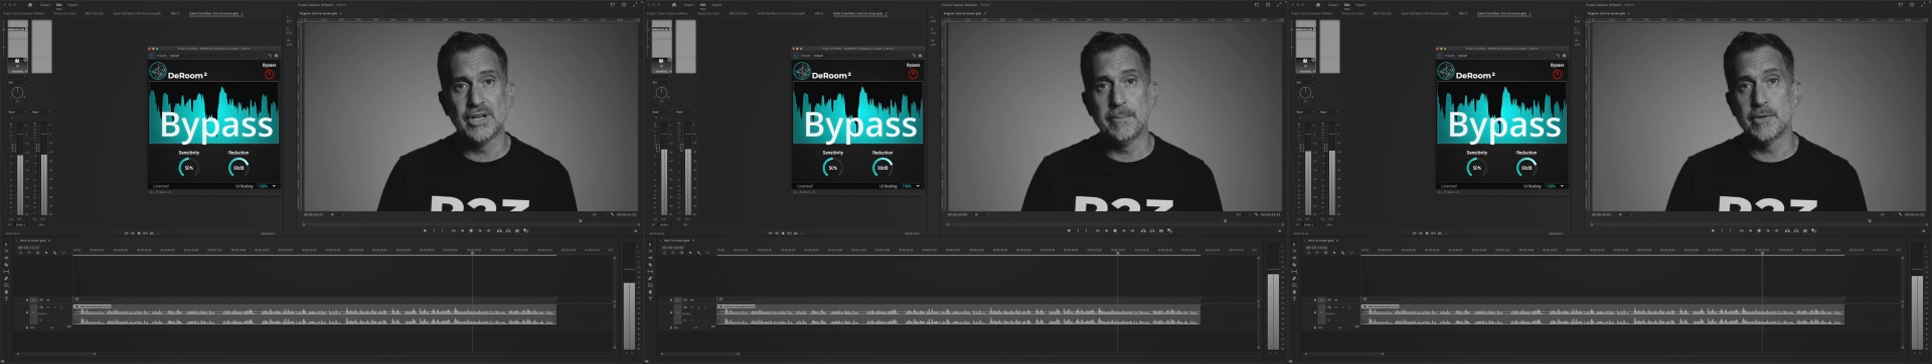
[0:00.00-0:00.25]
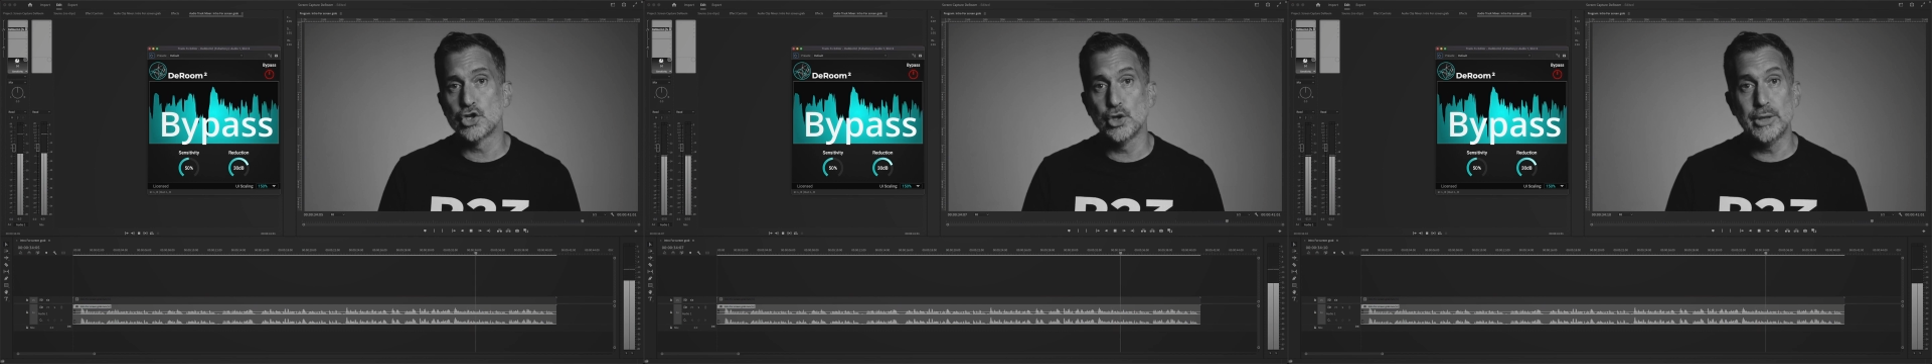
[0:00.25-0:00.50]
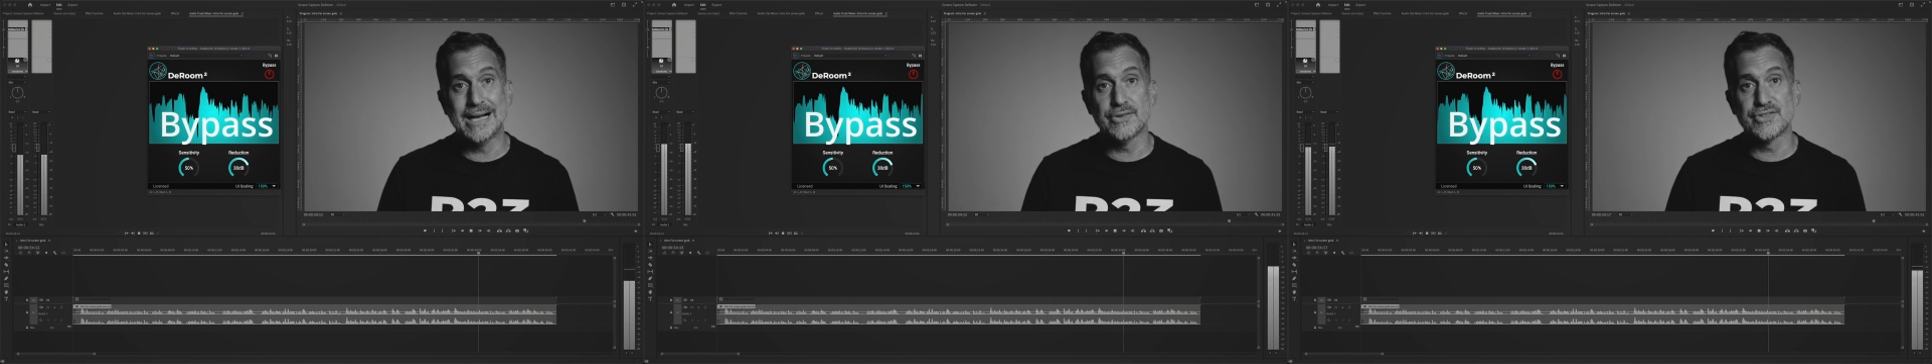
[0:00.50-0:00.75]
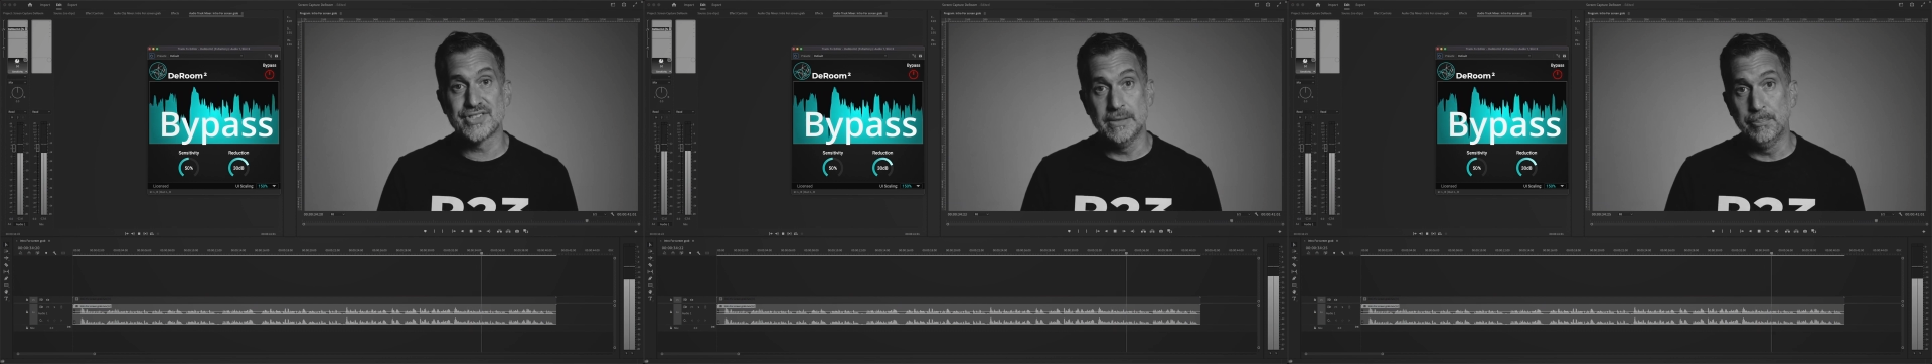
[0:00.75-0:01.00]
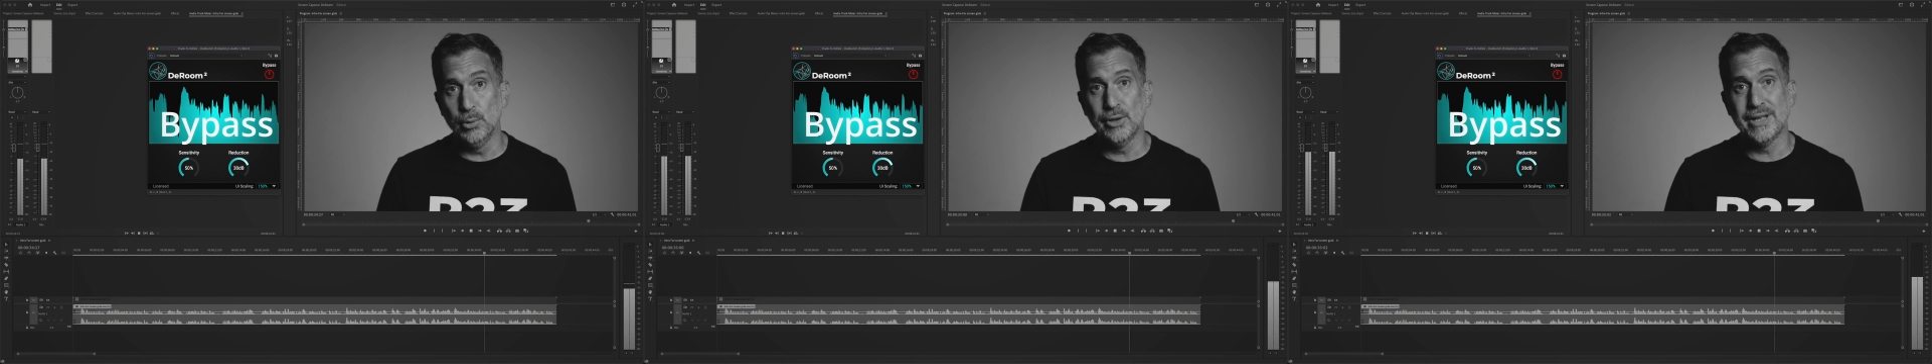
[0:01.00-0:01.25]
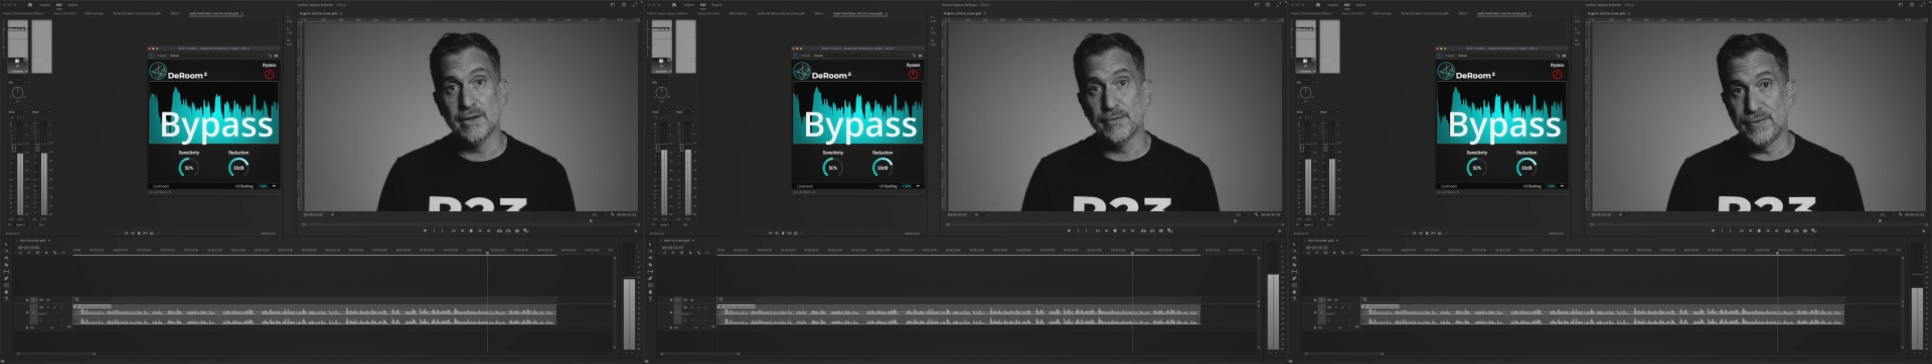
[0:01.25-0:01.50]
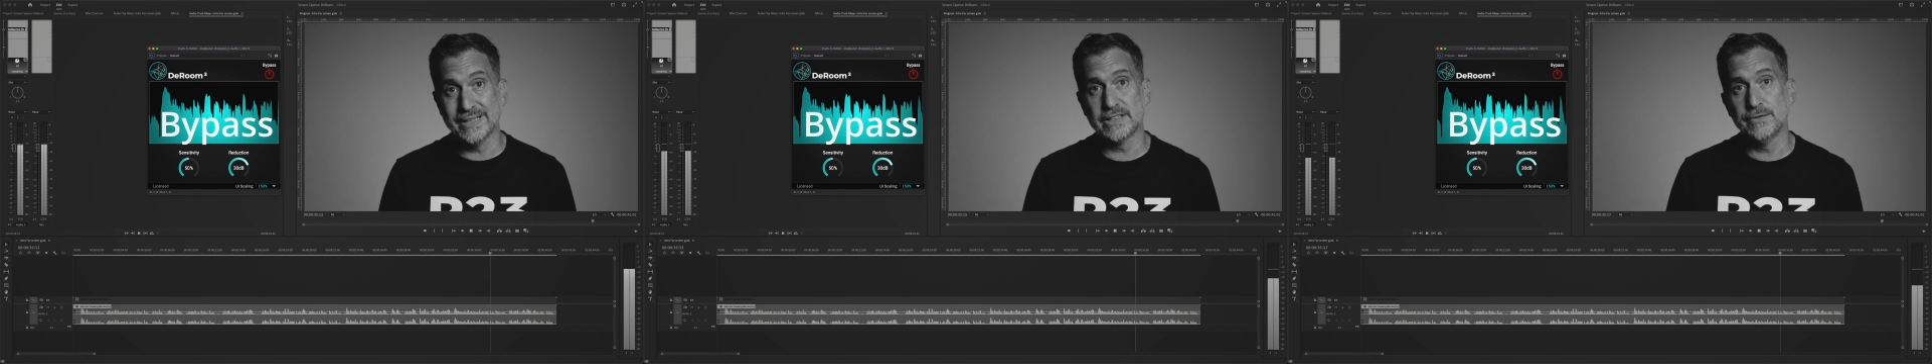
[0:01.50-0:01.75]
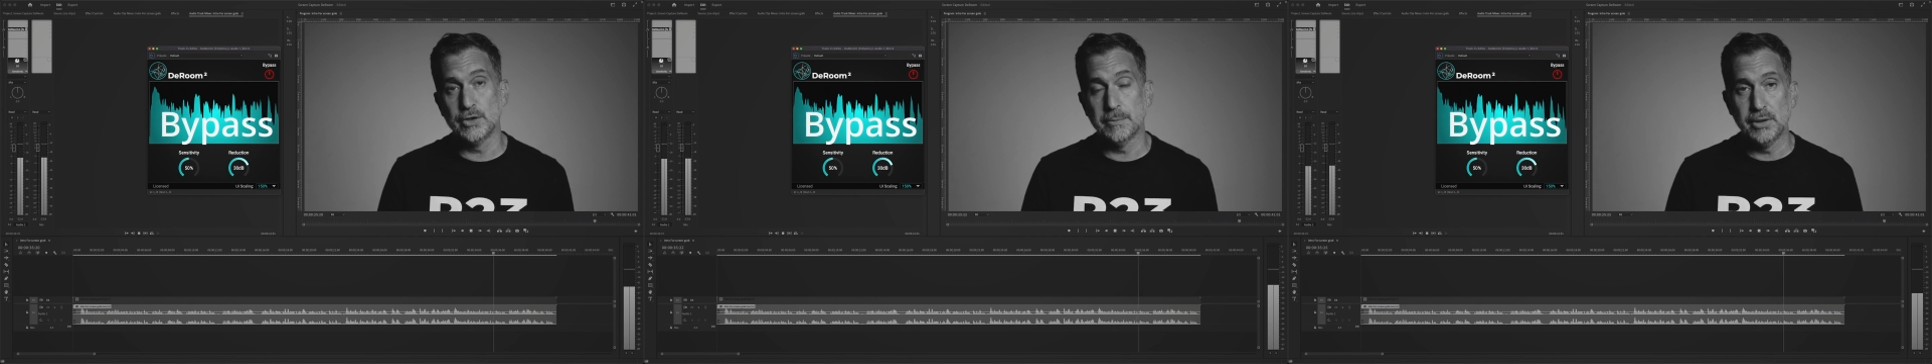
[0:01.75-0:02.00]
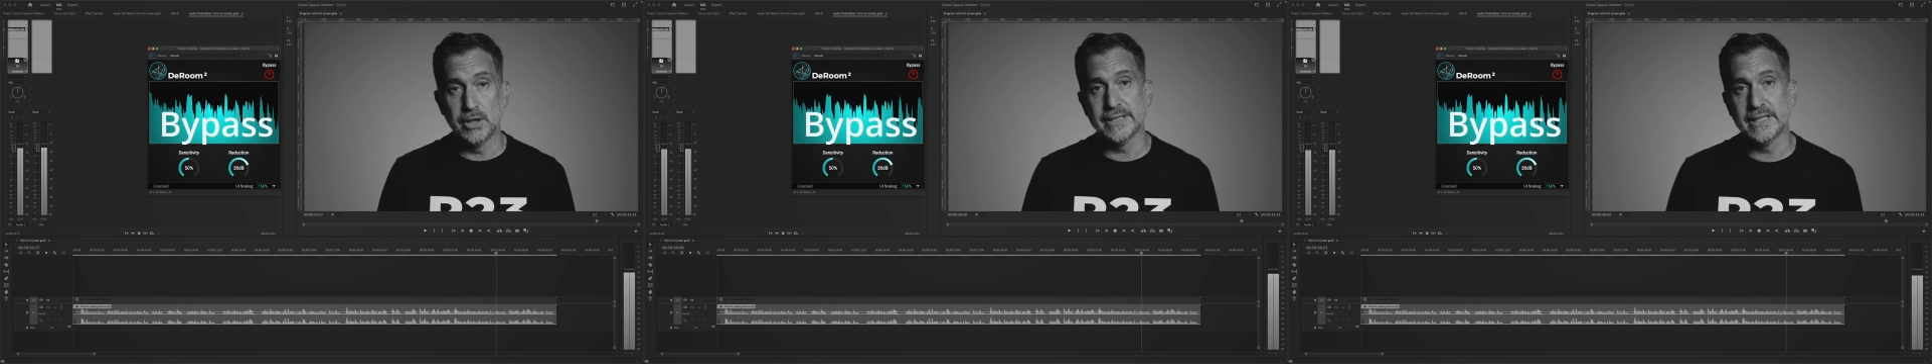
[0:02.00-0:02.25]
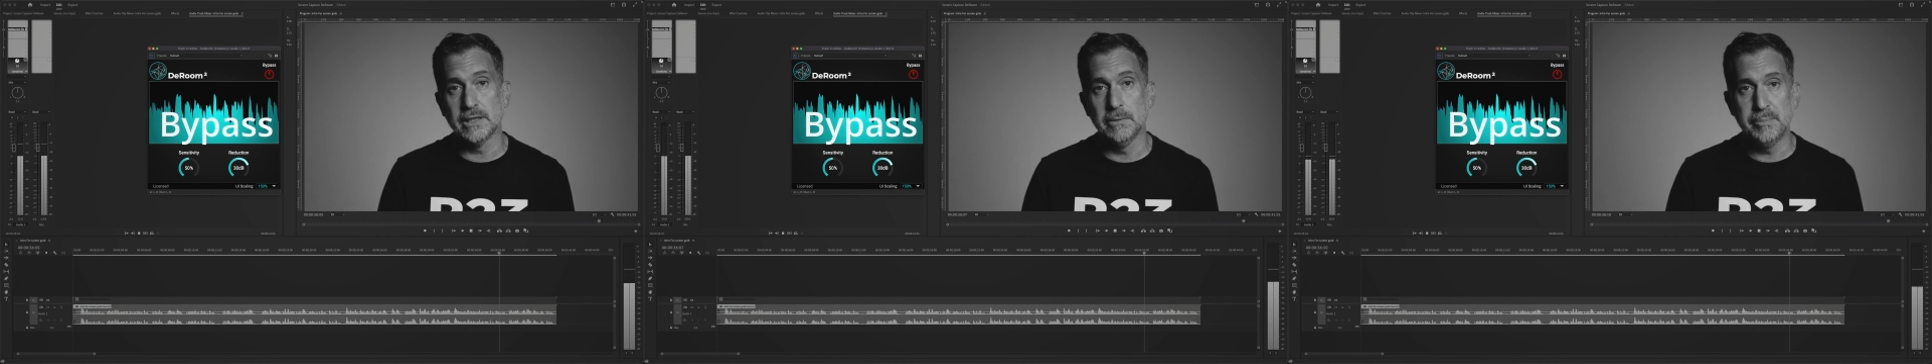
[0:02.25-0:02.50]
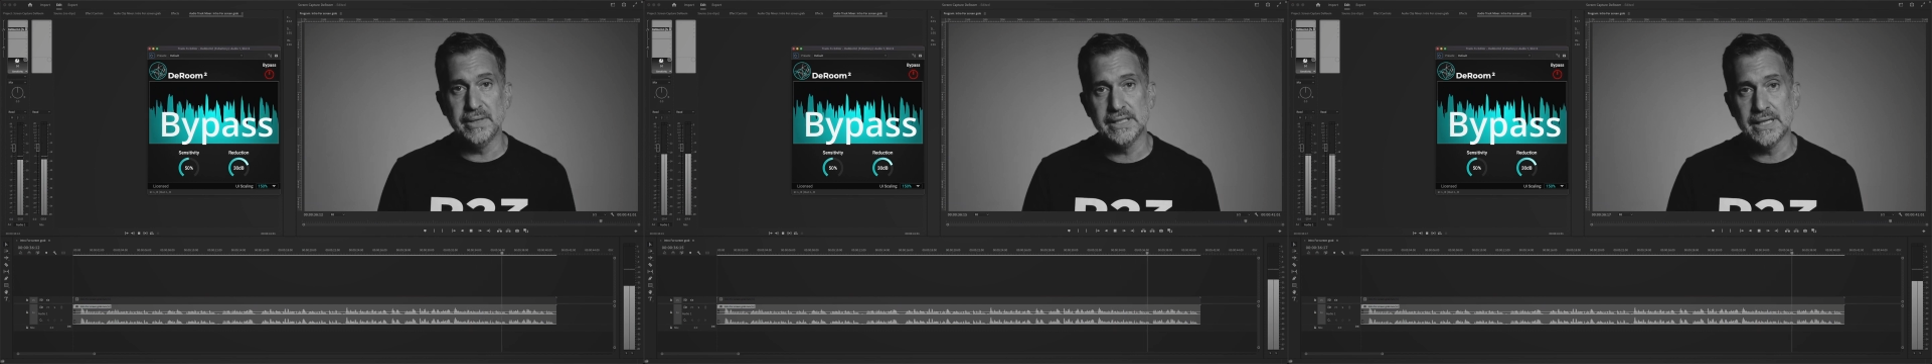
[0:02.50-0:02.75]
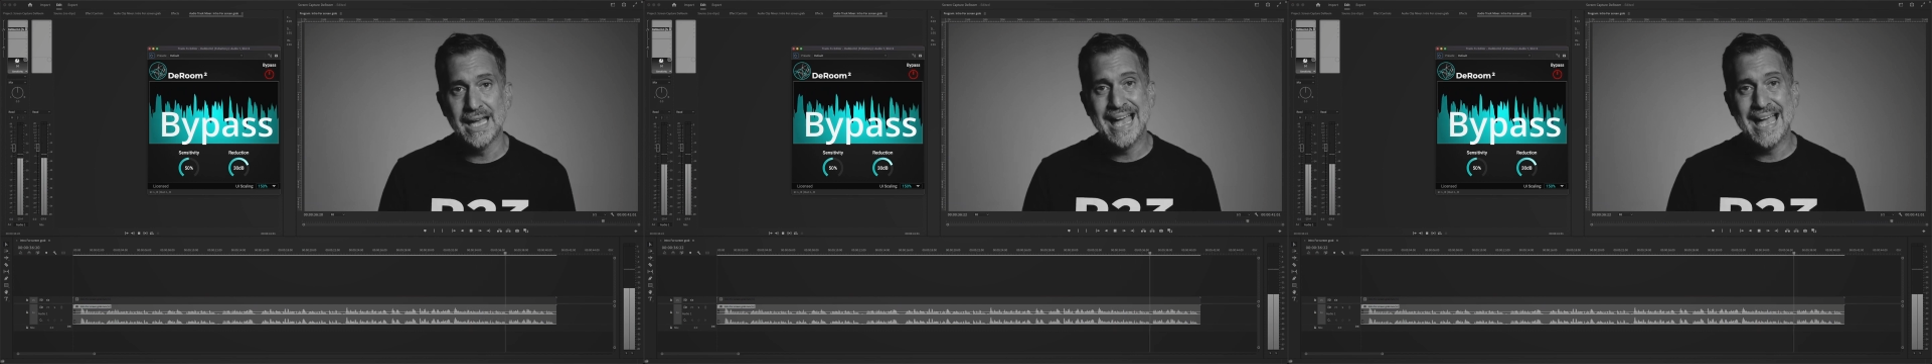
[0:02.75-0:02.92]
I'm going to show you how simple and effective the plugin can be,